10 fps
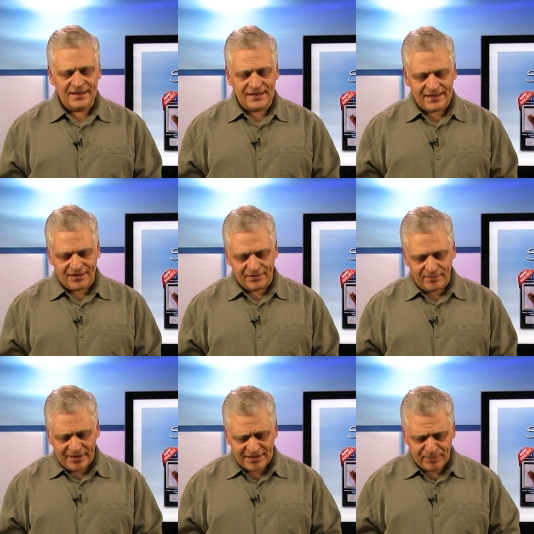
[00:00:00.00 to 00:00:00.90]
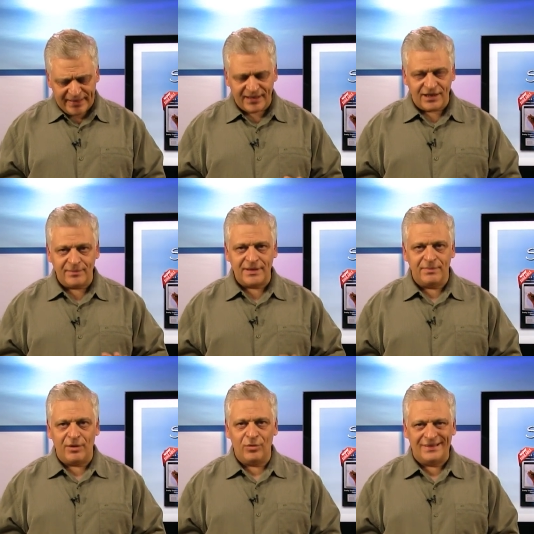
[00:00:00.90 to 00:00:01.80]
Now, let me explain a little bit
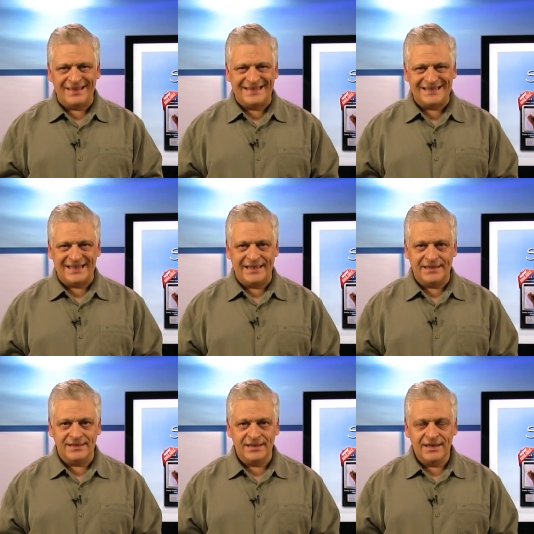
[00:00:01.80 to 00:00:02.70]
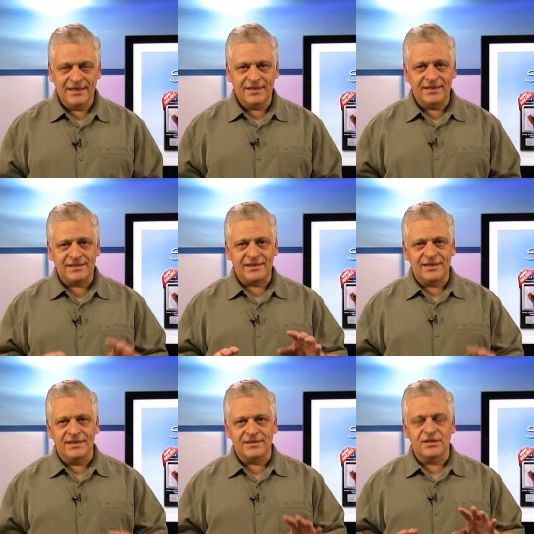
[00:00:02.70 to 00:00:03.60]
about what this is. This
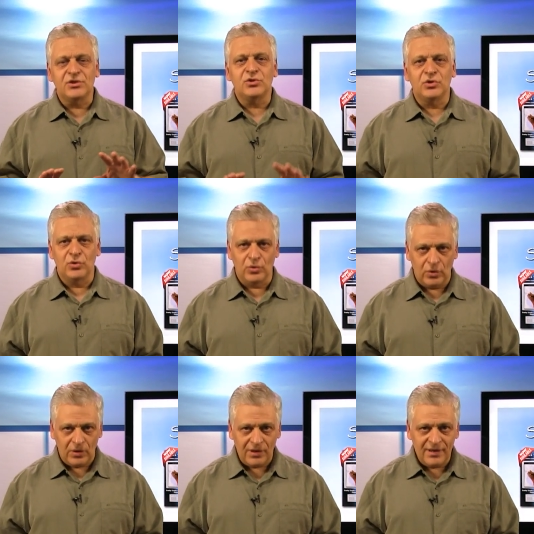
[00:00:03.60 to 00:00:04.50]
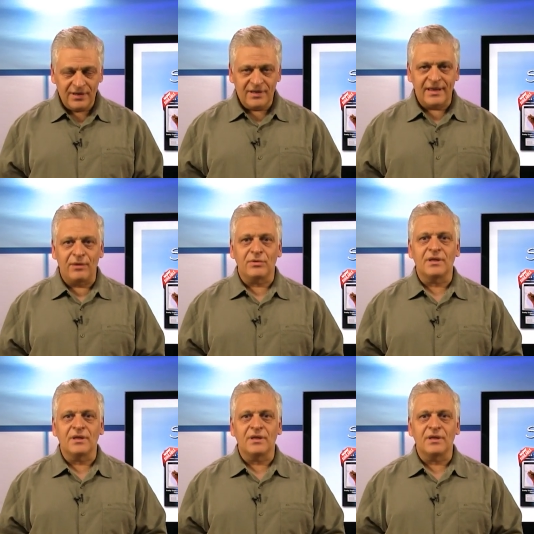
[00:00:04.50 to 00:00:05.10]
is a tool that will